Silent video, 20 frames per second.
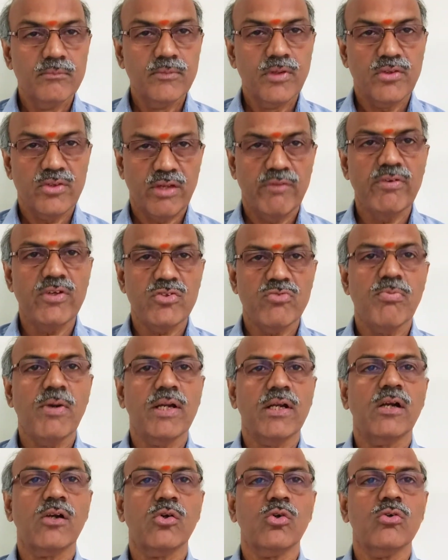savings
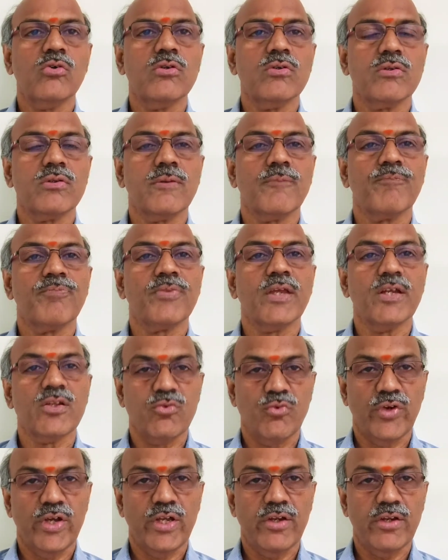bank accounts, its
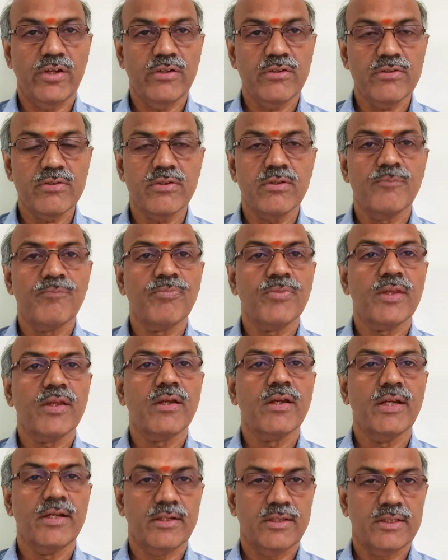variants,
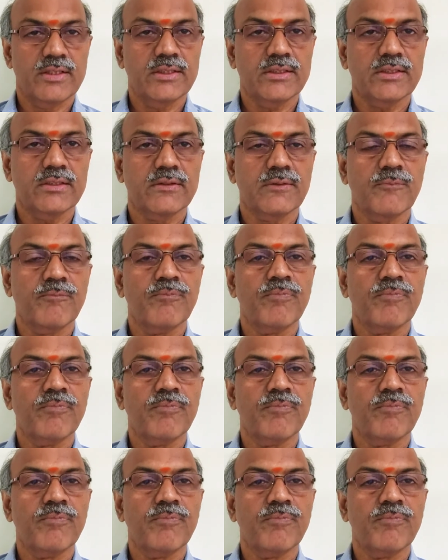interest,